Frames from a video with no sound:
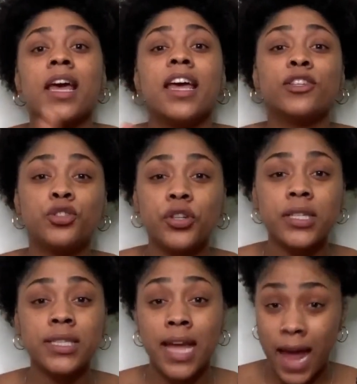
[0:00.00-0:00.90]
and
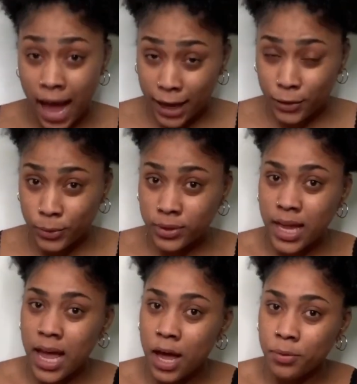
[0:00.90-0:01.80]
tricks that I use
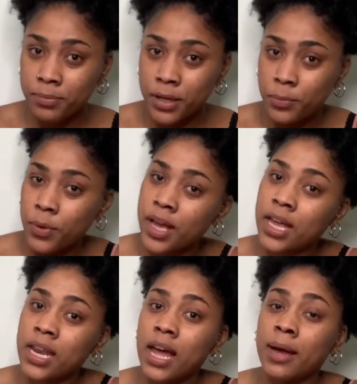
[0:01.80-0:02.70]
that help me
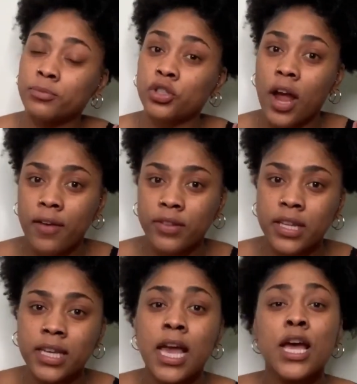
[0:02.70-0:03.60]
when I'm
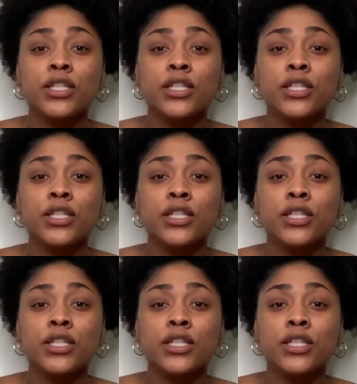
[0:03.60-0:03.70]
traveling.